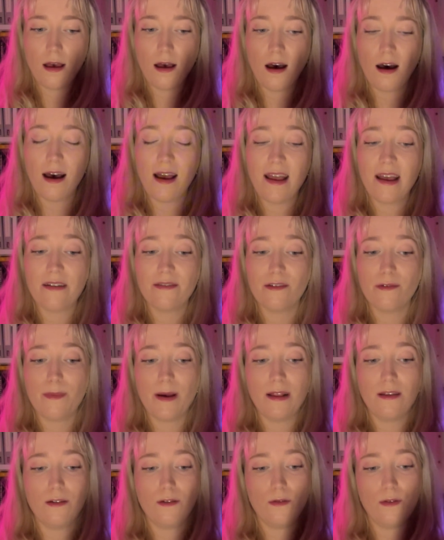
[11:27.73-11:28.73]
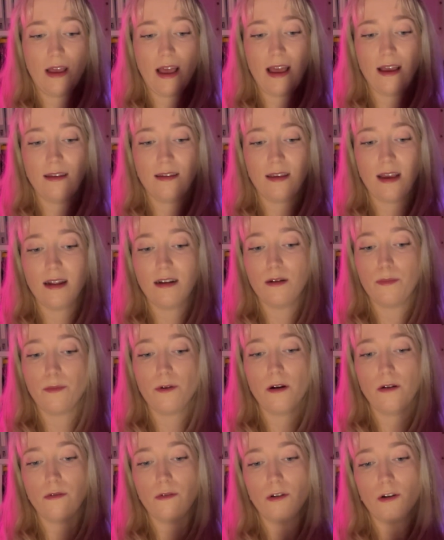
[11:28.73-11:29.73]
"I have a pencil case and a
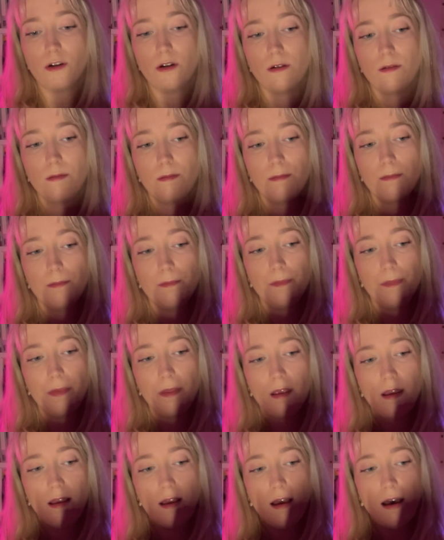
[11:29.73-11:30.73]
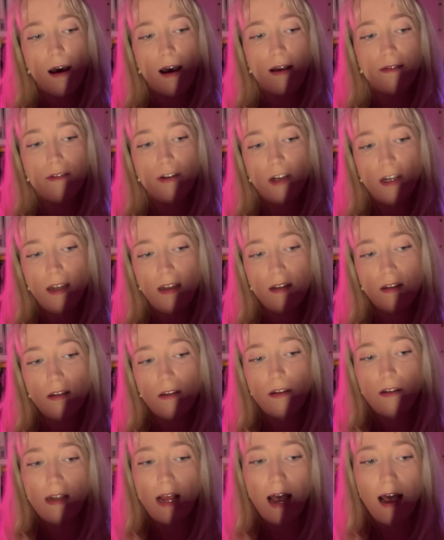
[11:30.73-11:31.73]
brooch." "I've
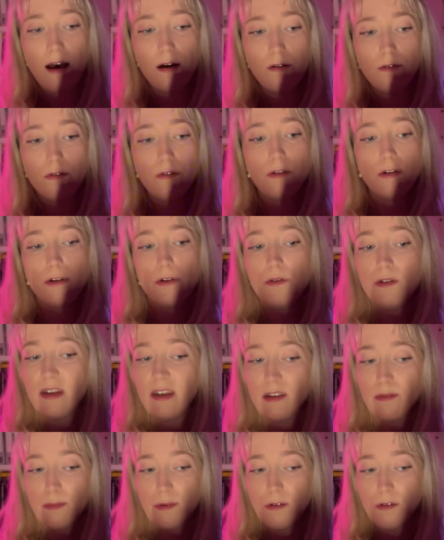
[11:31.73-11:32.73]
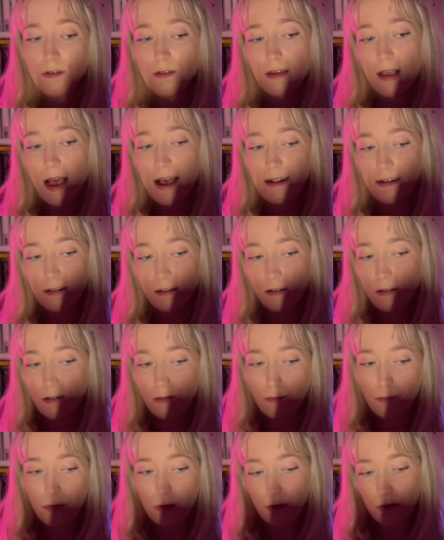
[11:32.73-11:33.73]
sheets, towels, 2 teaspoons, and
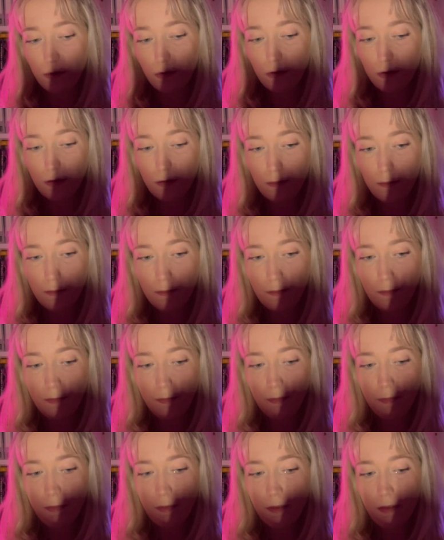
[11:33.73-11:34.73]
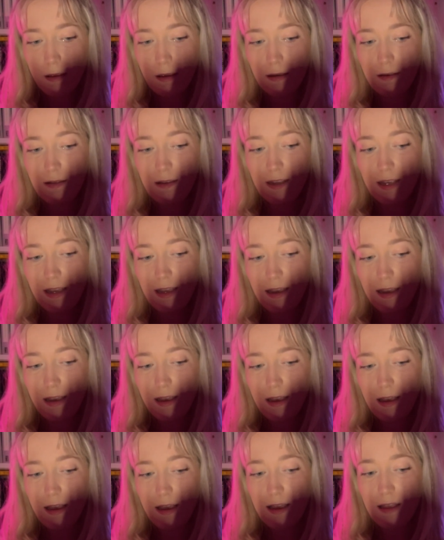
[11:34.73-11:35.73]
some boots." "See,
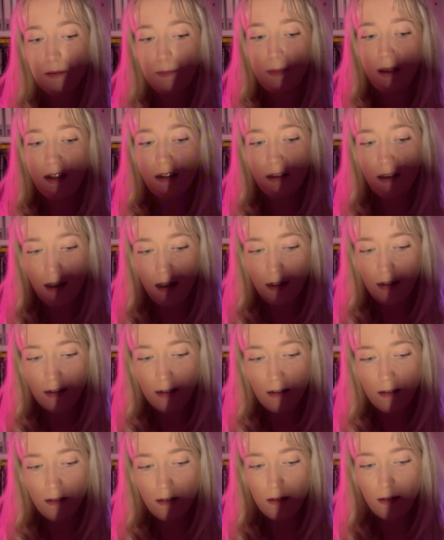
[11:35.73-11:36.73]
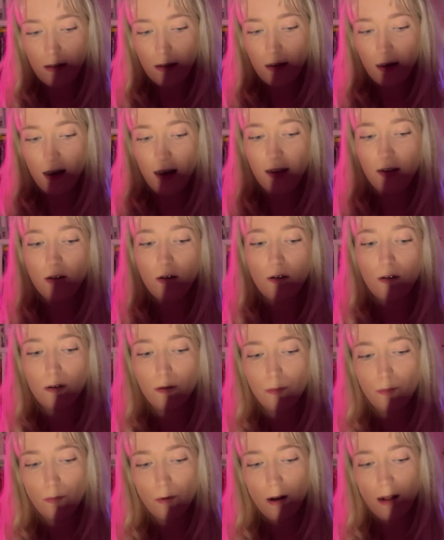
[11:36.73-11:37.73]
his bed curtains. I took
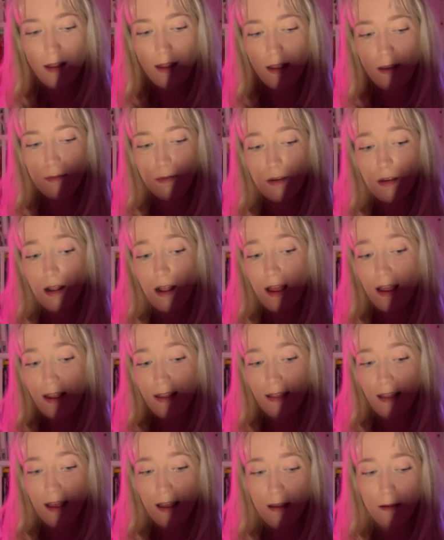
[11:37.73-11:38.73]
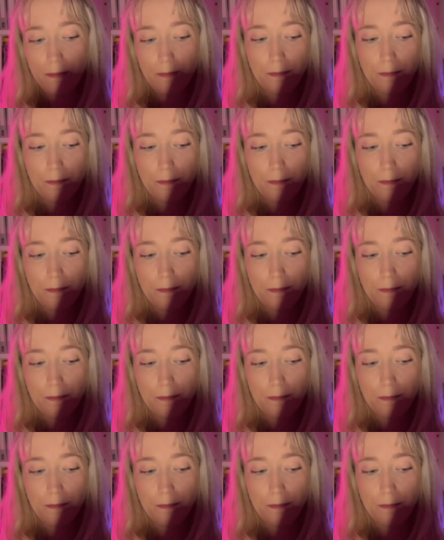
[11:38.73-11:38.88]
'em while he was lying there."